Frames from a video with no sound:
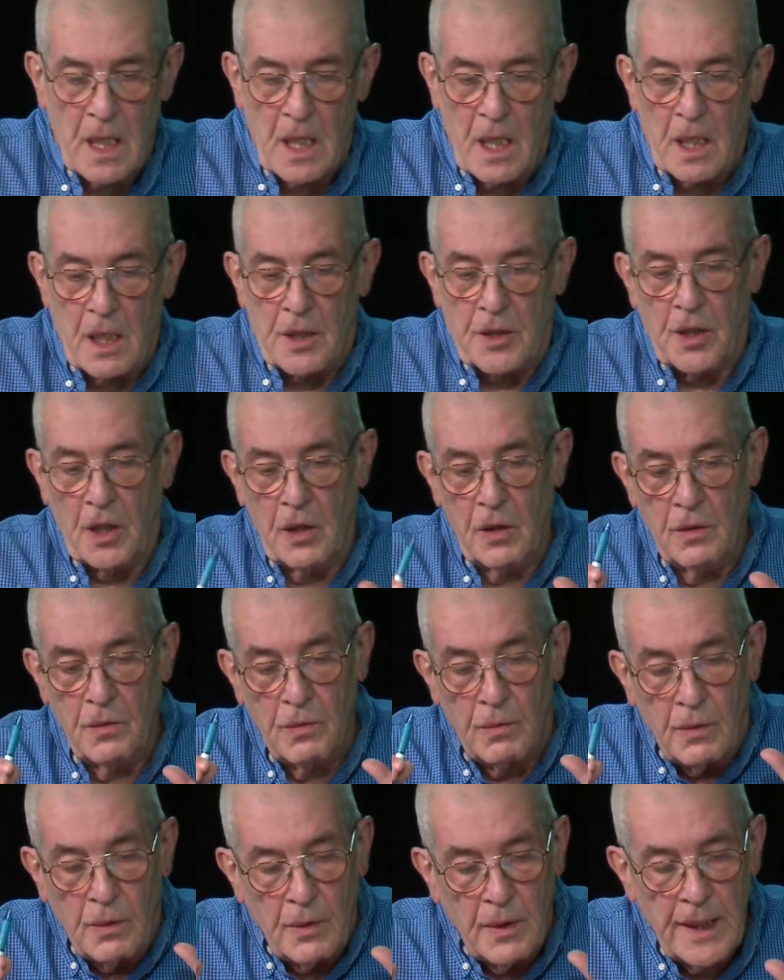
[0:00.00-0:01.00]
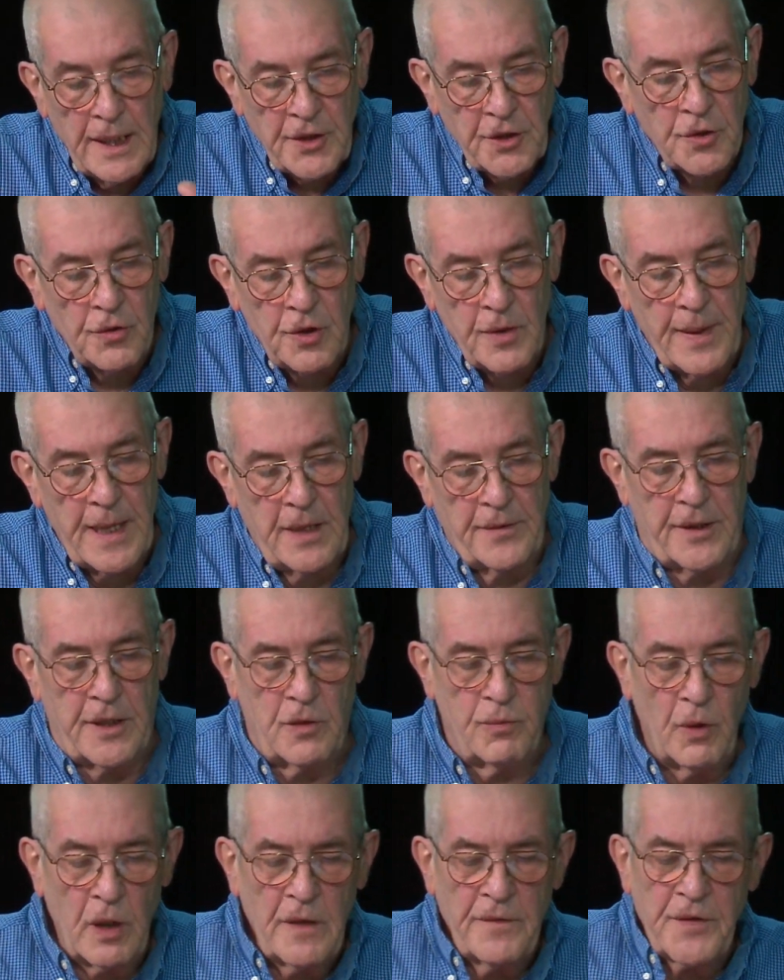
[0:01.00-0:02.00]
So let's talk about this.
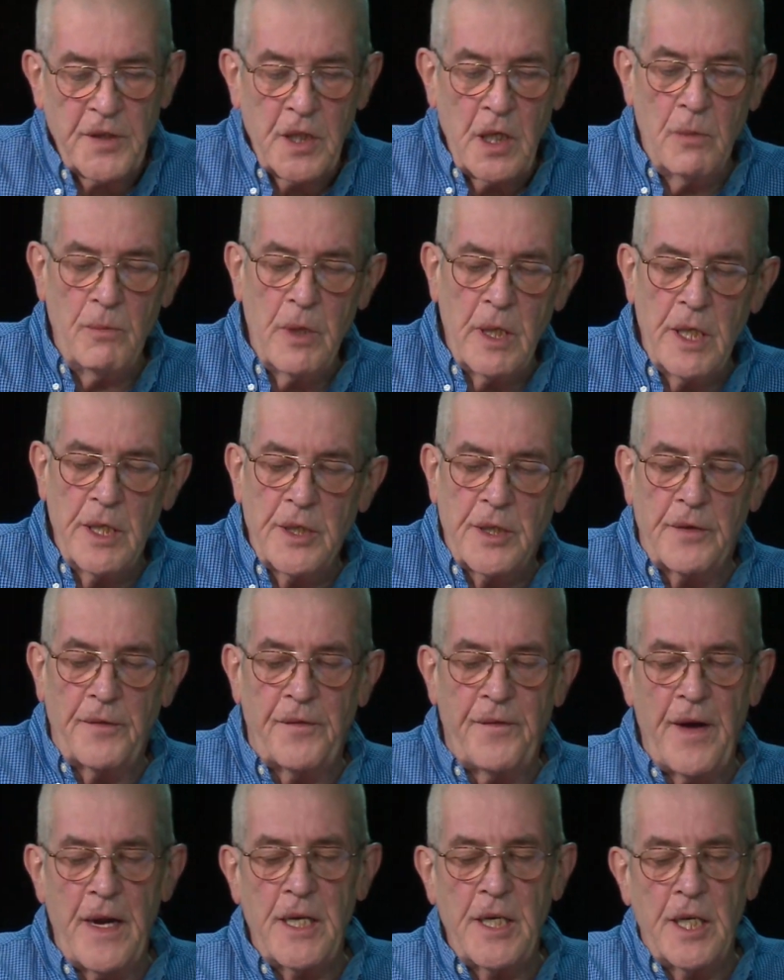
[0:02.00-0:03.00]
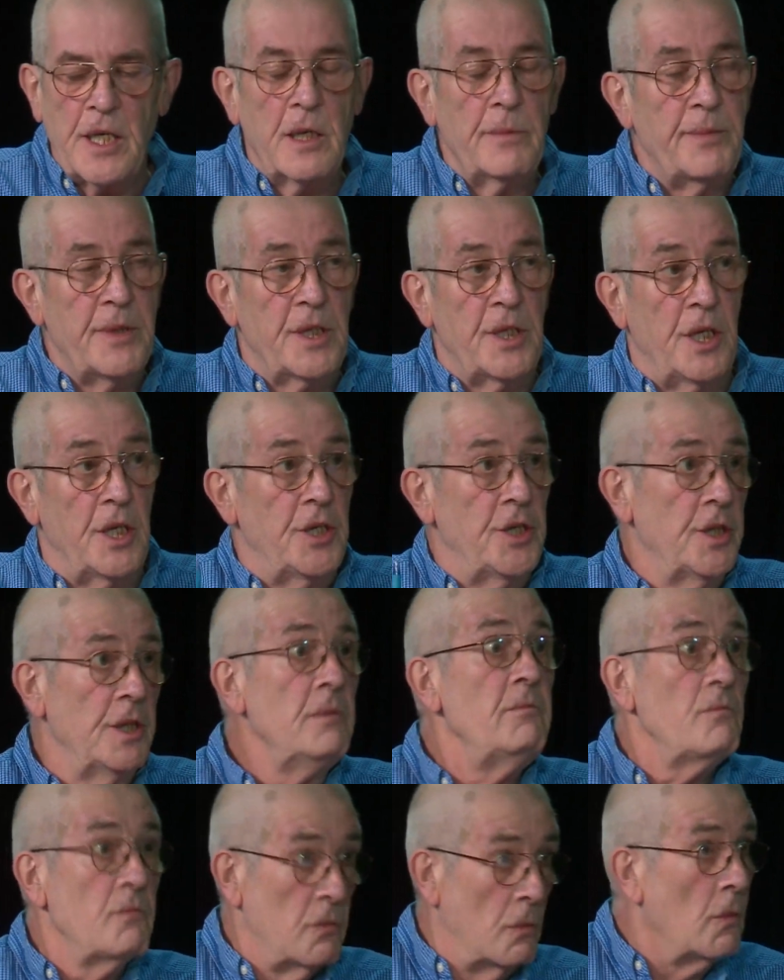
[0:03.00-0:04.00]
What if someone is defending a position
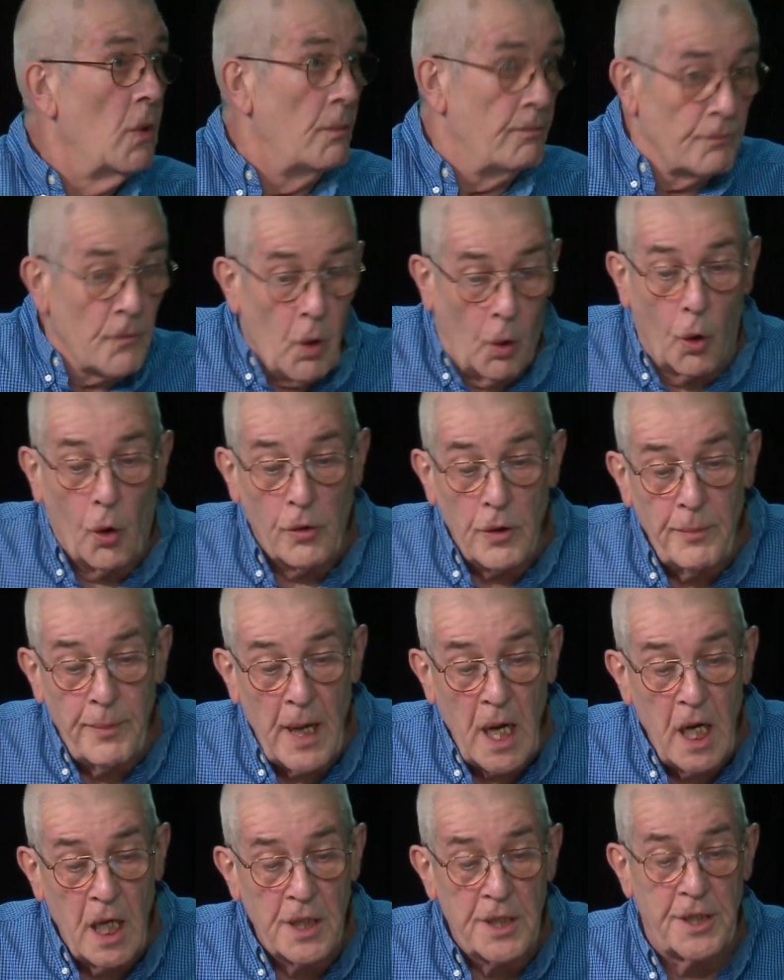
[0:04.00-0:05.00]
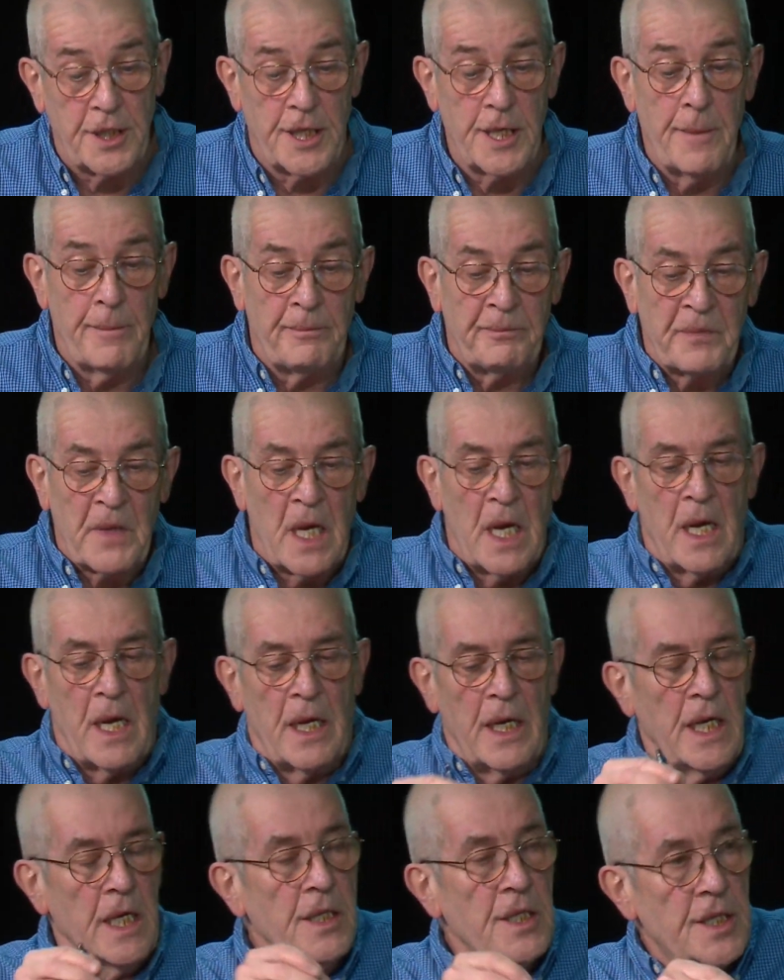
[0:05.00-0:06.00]
or a party
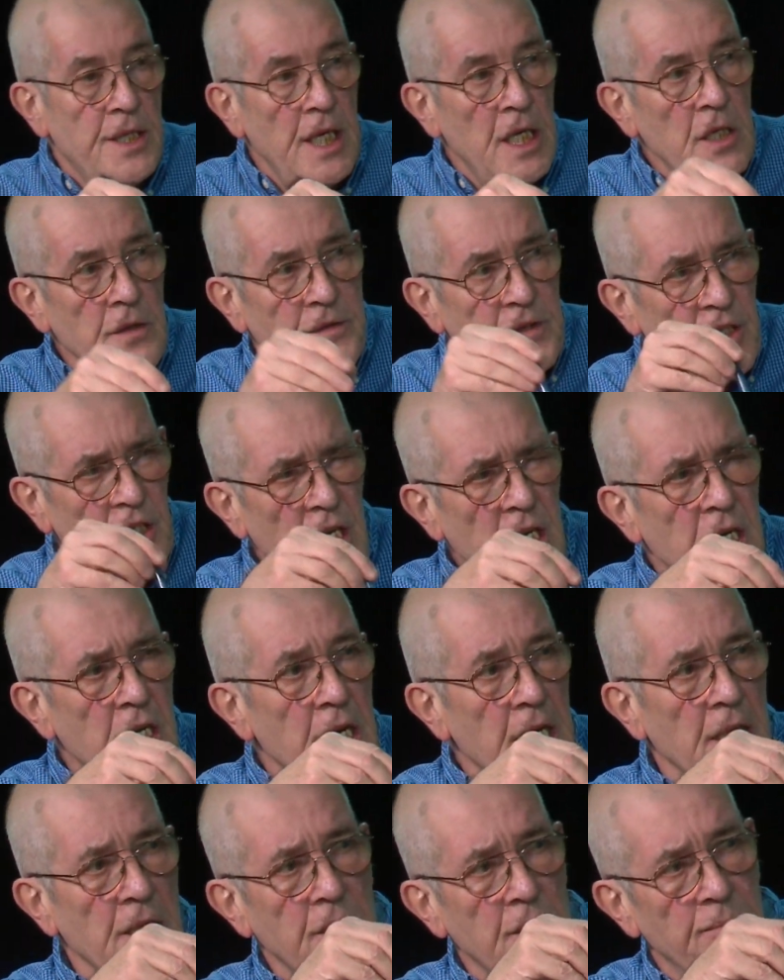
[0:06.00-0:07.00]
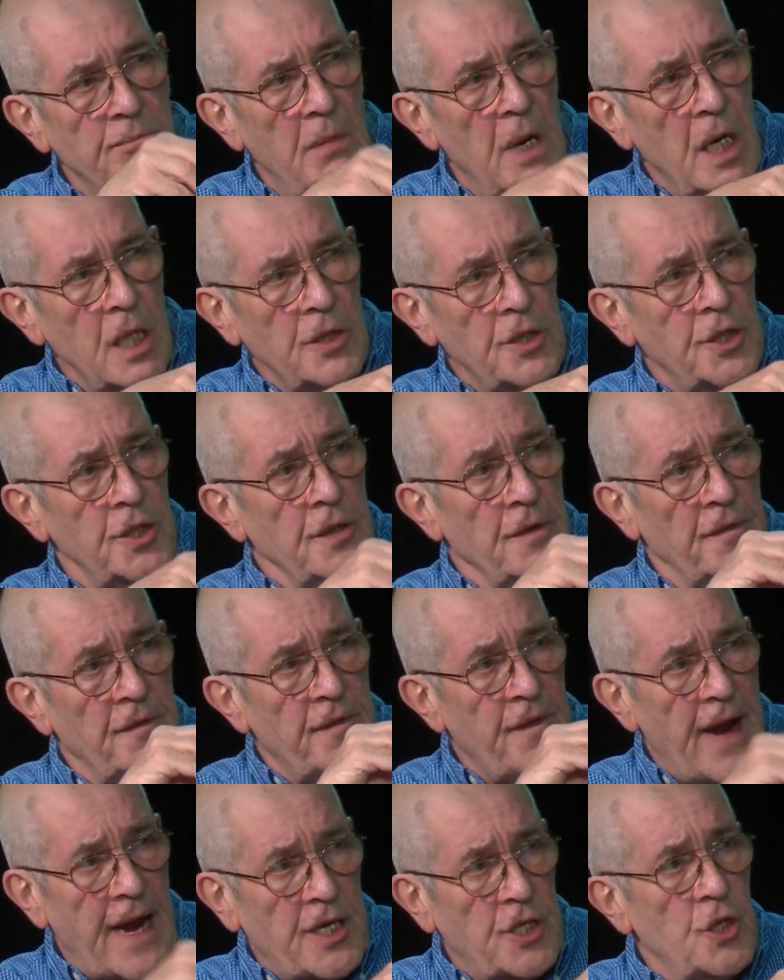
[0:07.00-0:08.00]
instead of seeking as much
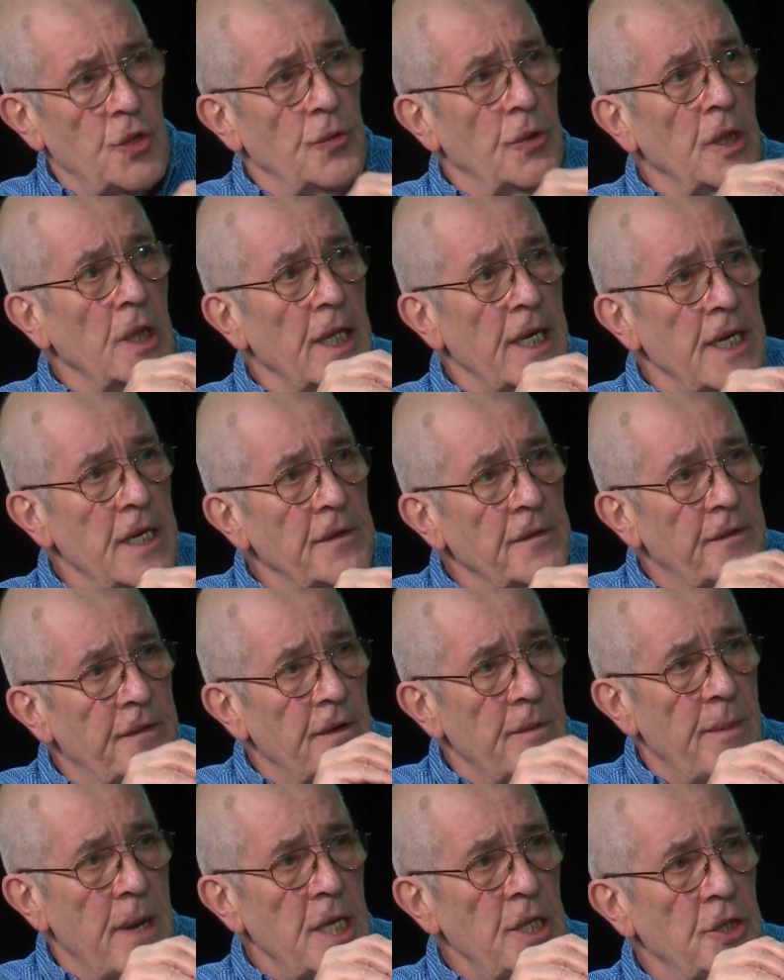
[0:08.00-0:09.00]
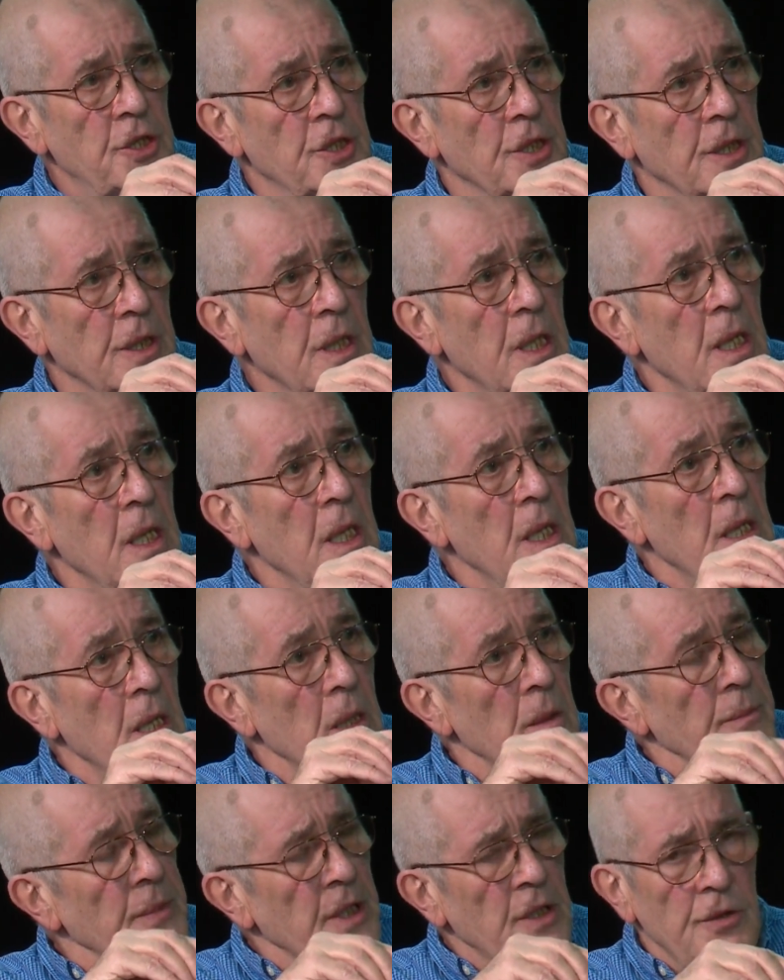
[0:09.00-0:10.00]
factual information?
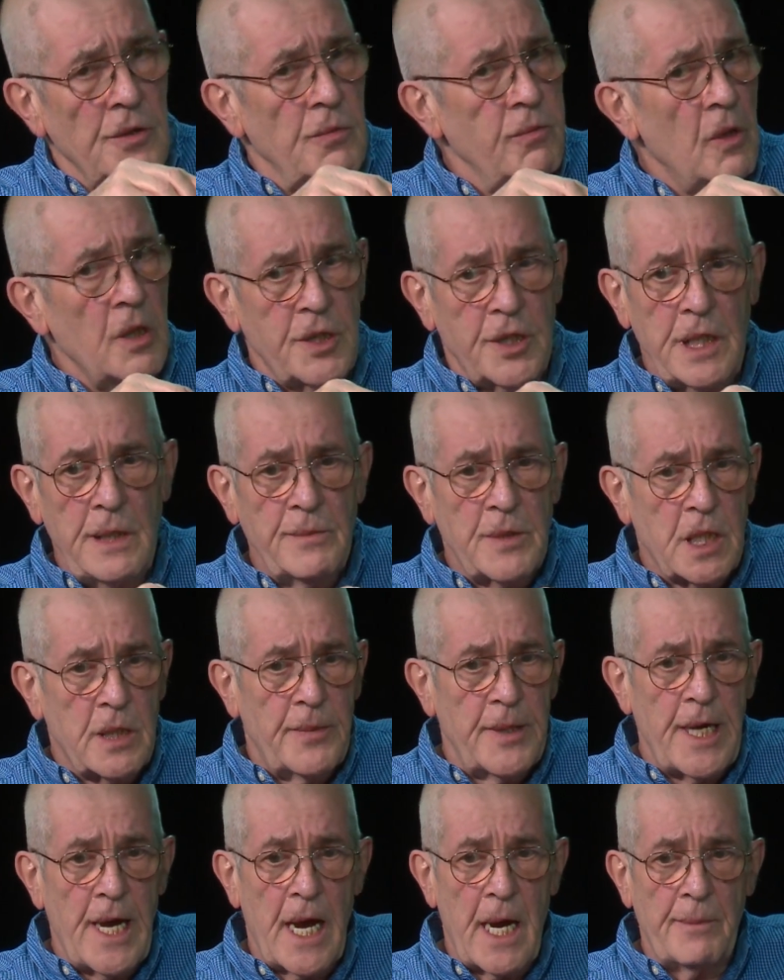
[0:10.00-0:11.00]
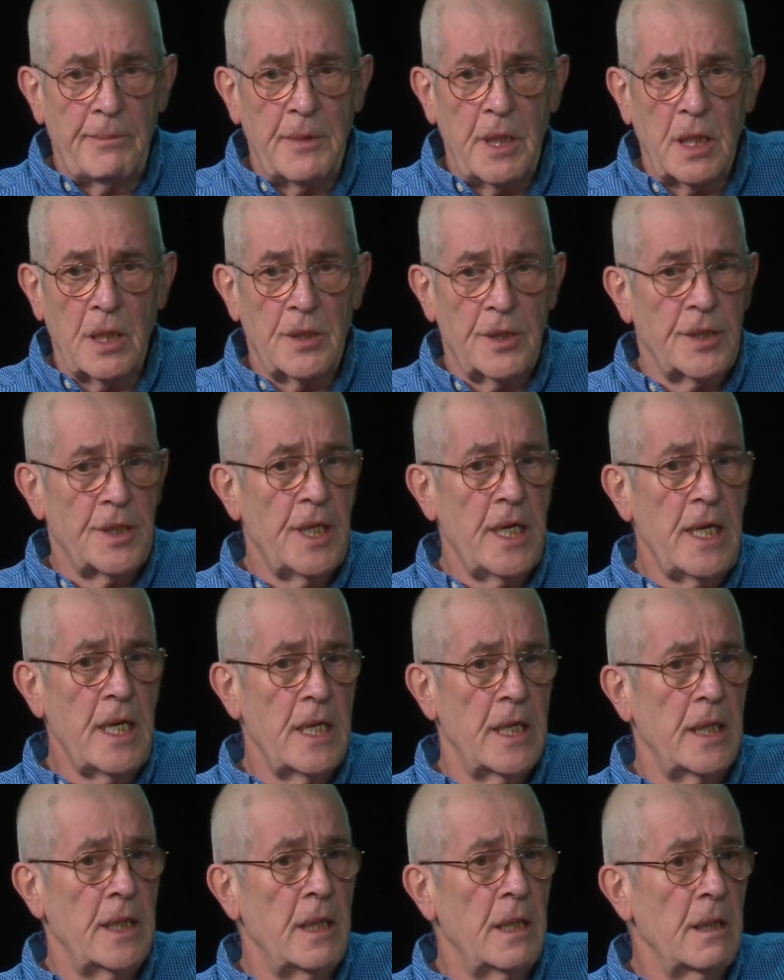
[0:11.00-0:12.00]
Because what seems to be happening
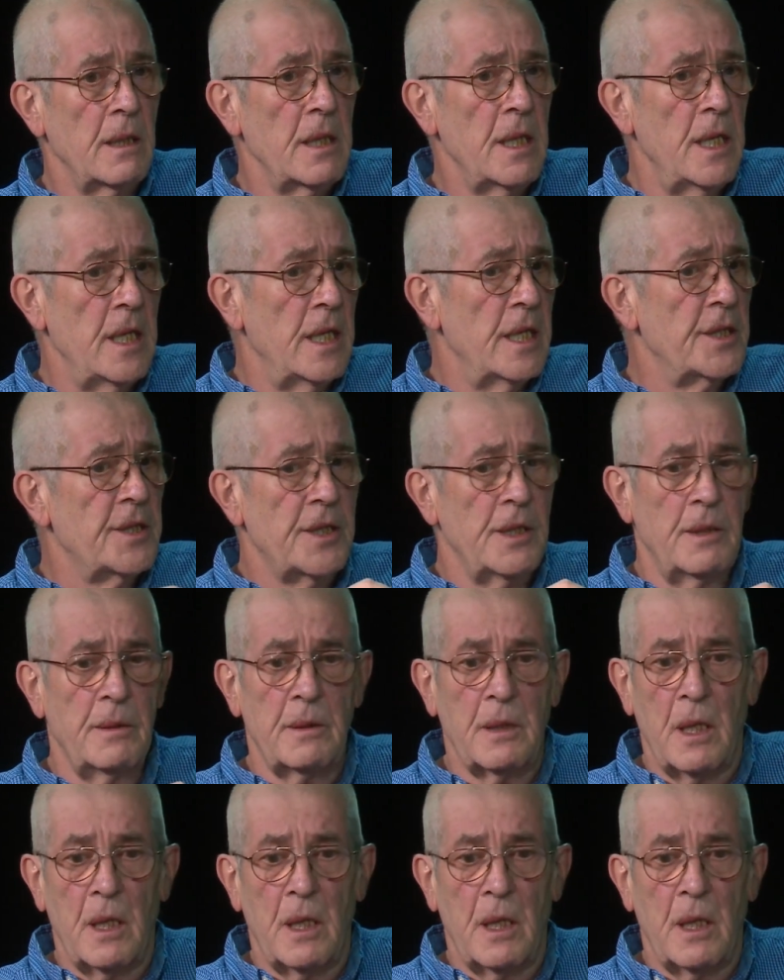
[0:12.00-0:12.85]
today is that